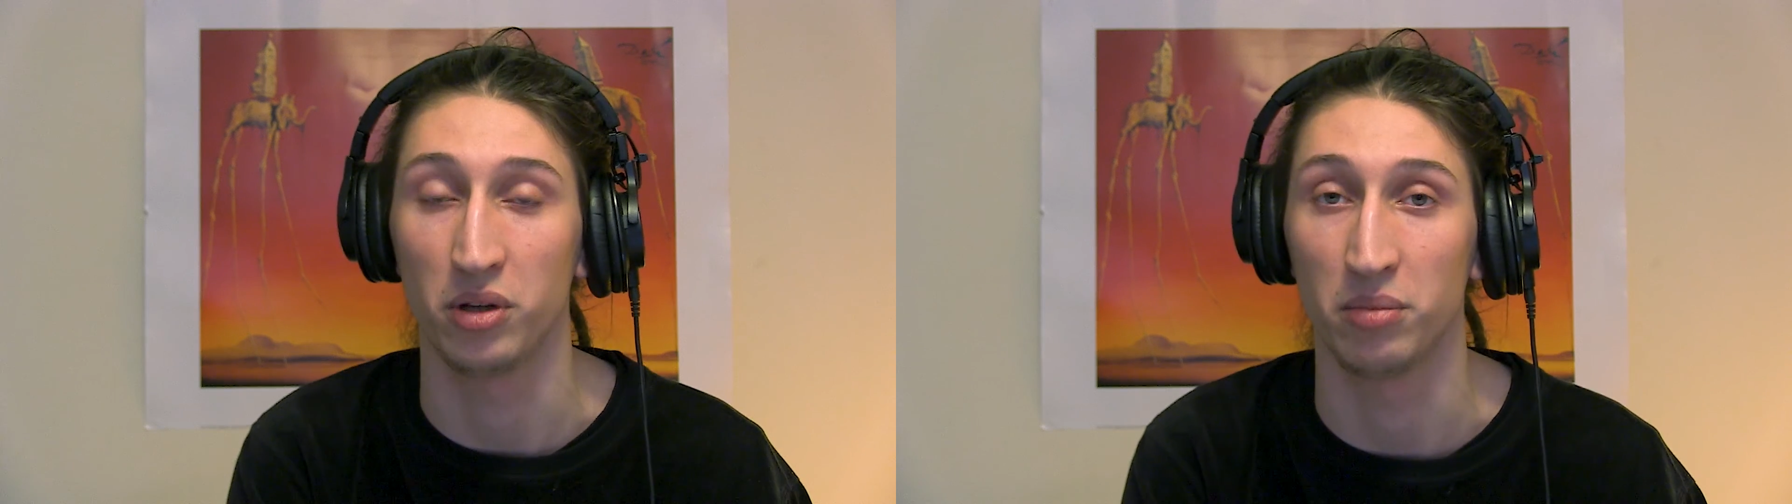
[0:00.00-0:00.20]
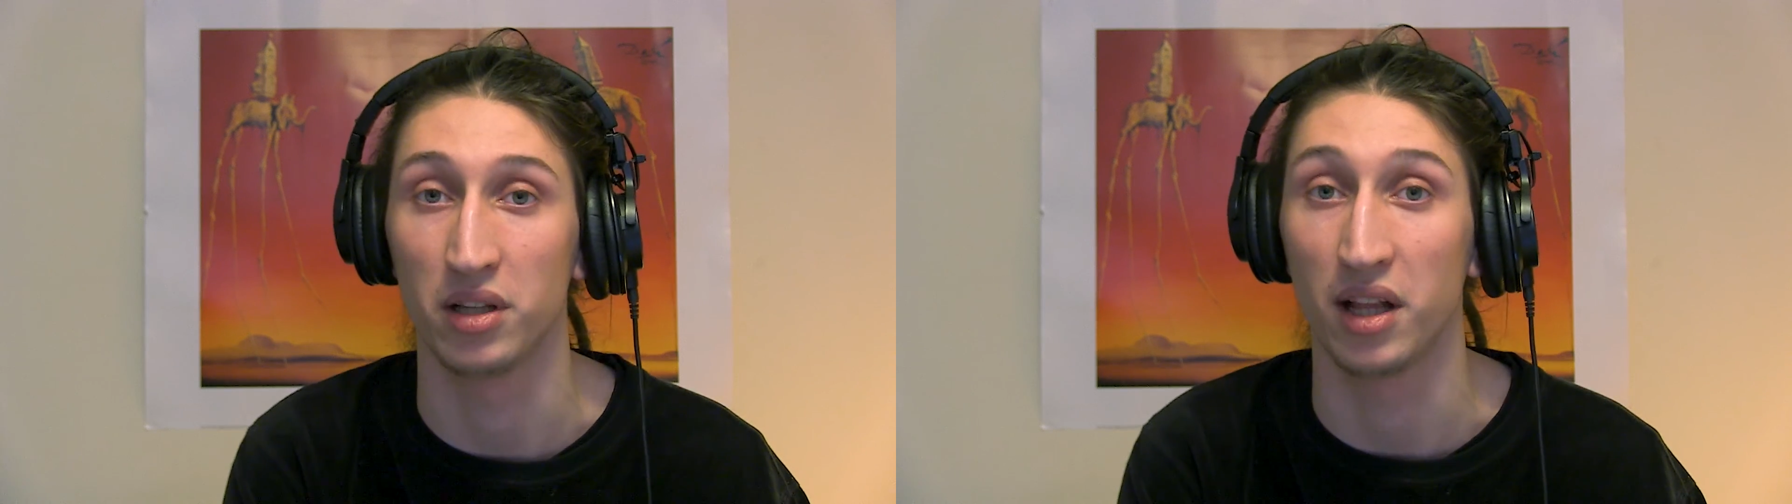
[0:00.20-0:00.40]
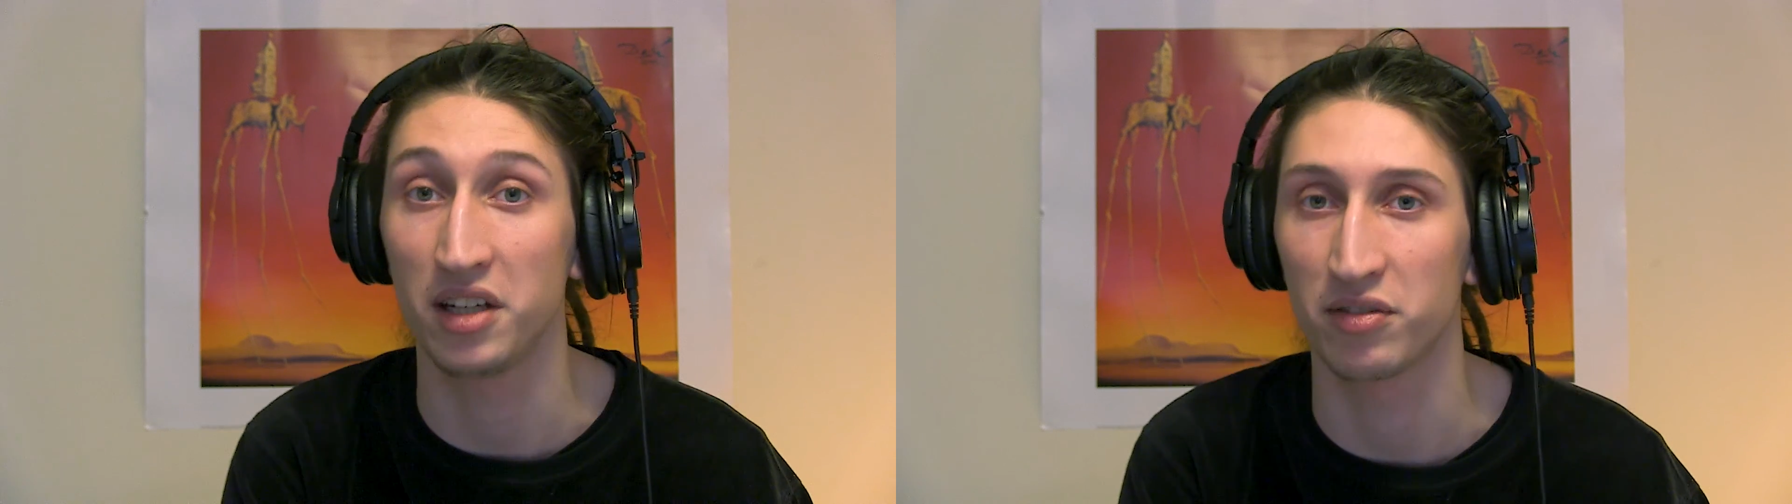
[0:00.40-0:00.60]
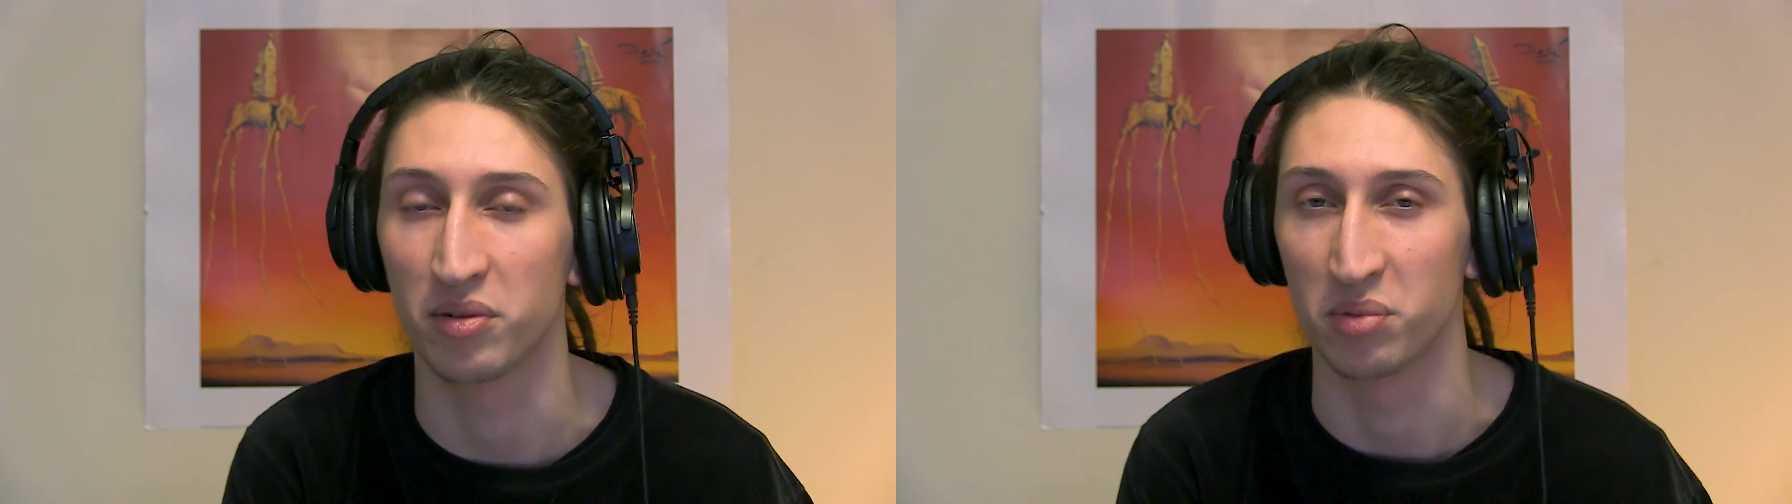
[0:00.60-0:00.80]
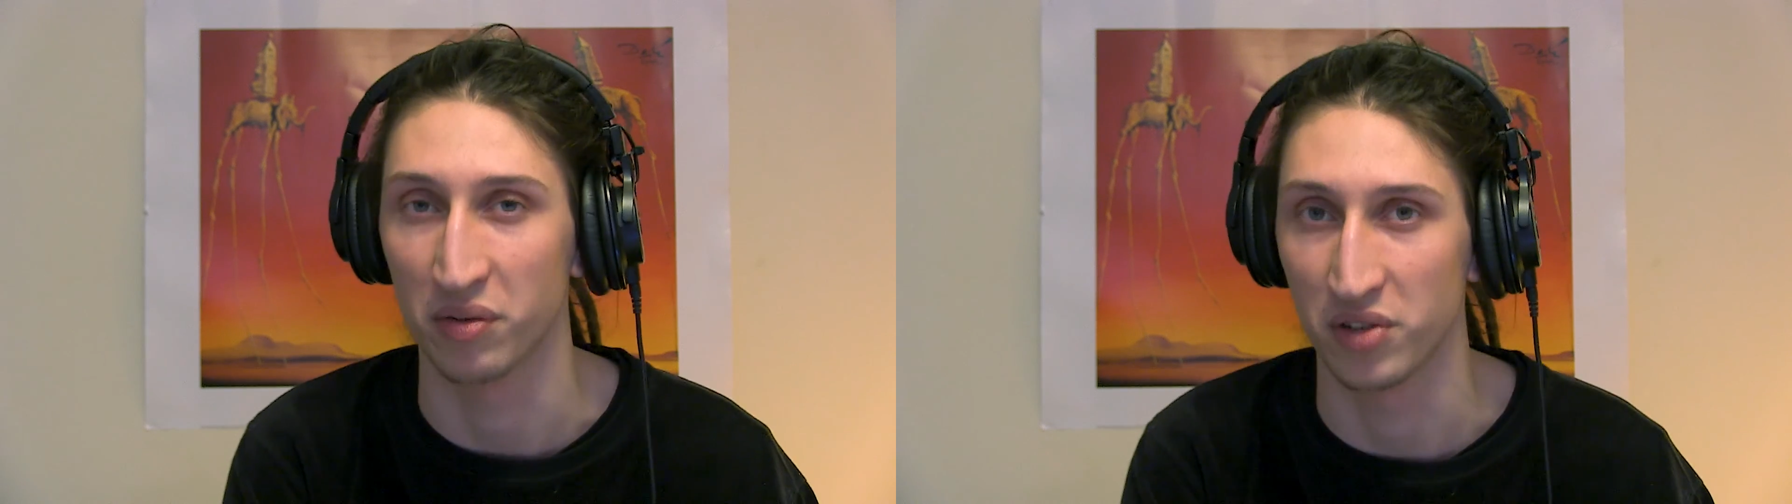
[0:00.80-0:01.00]
be learning
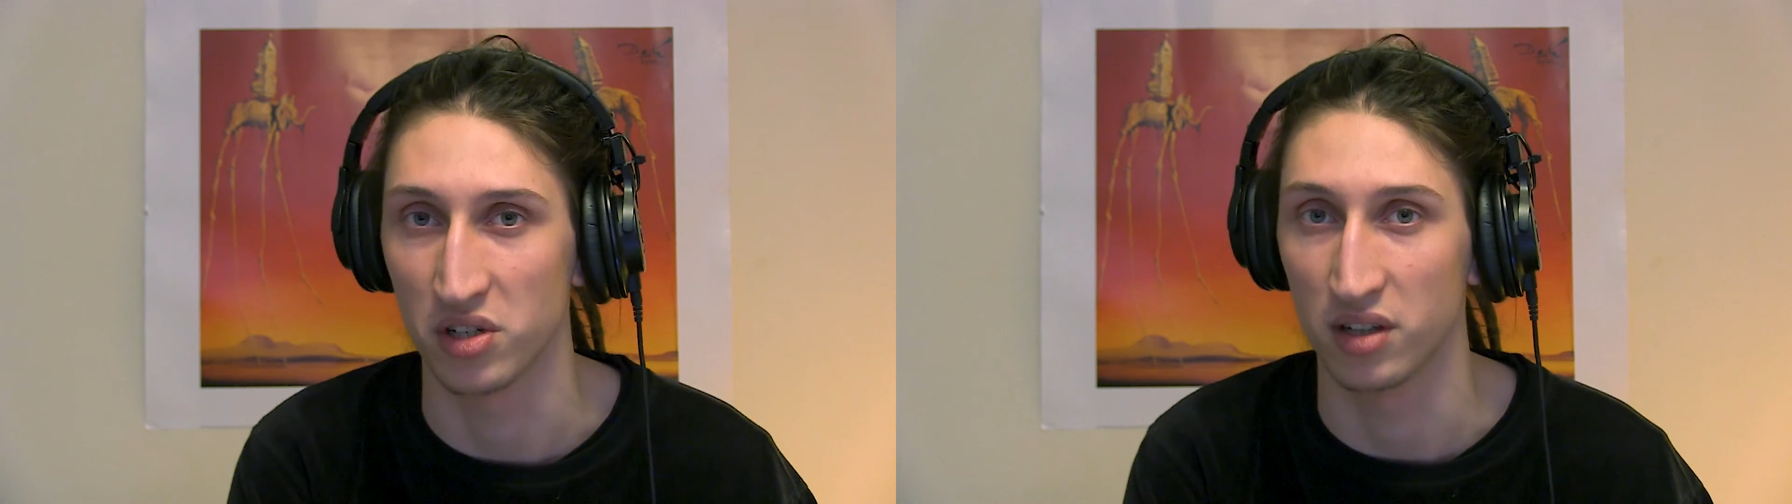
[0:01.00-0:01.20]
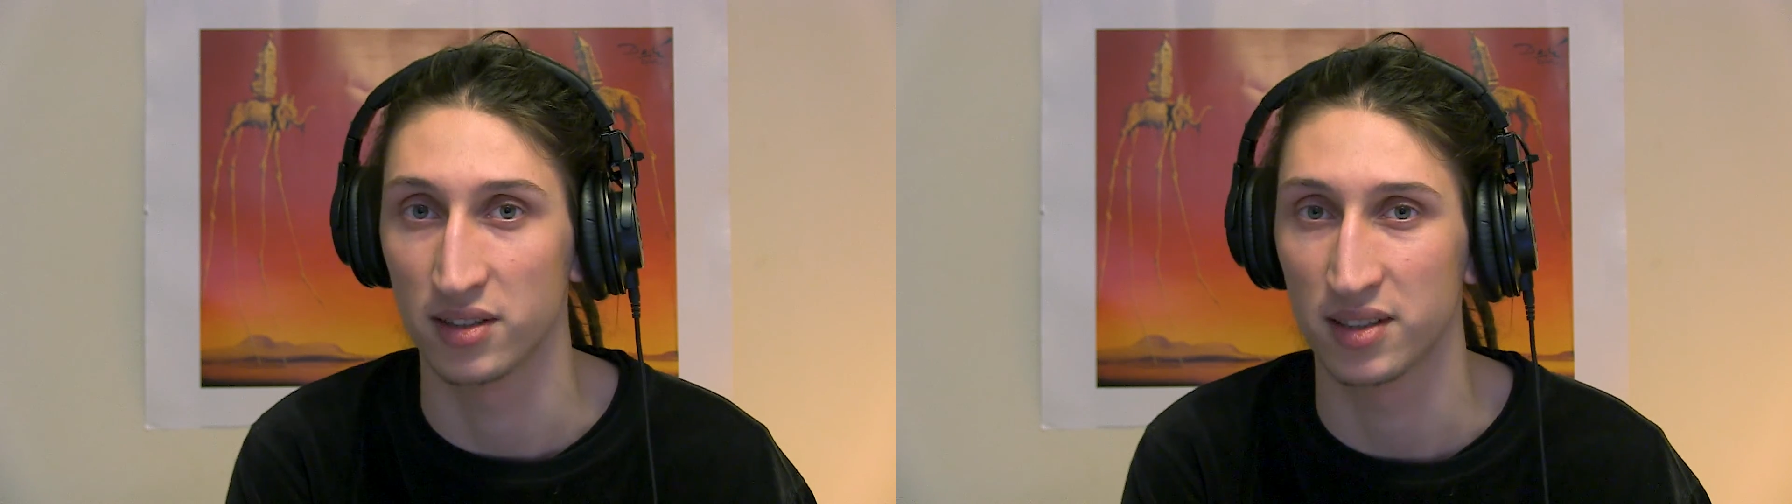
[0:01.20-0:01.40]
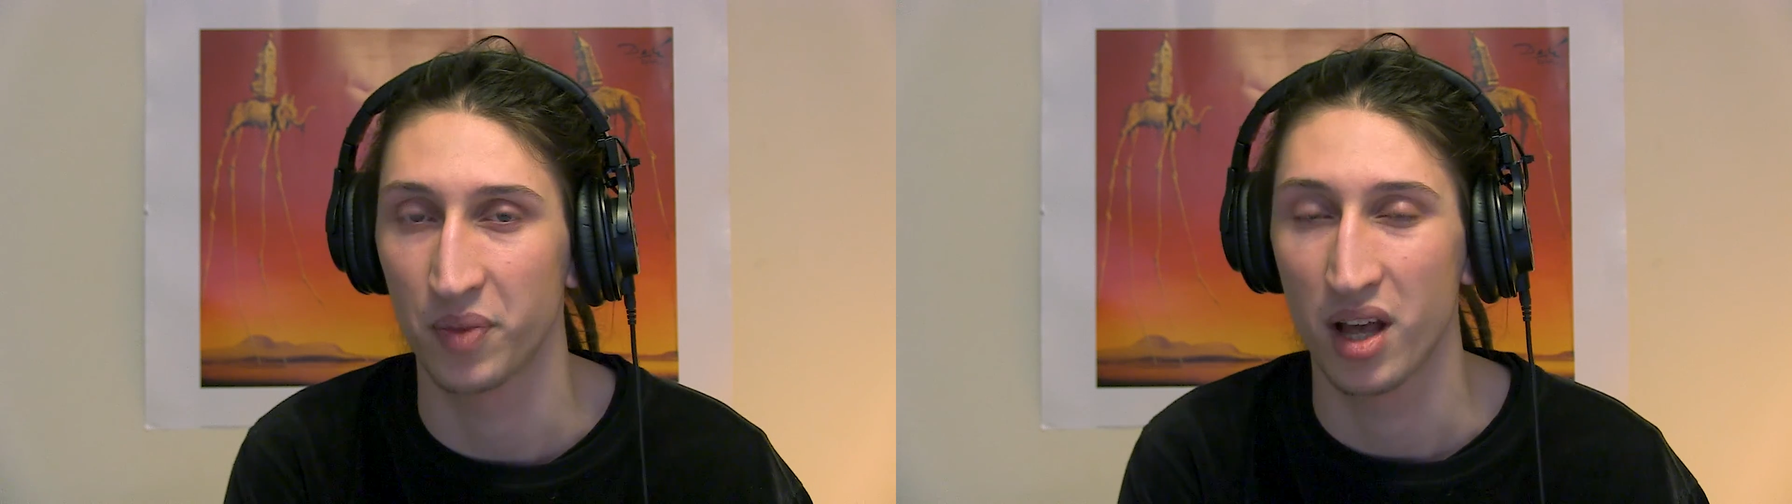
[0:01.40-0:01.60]
from professionals.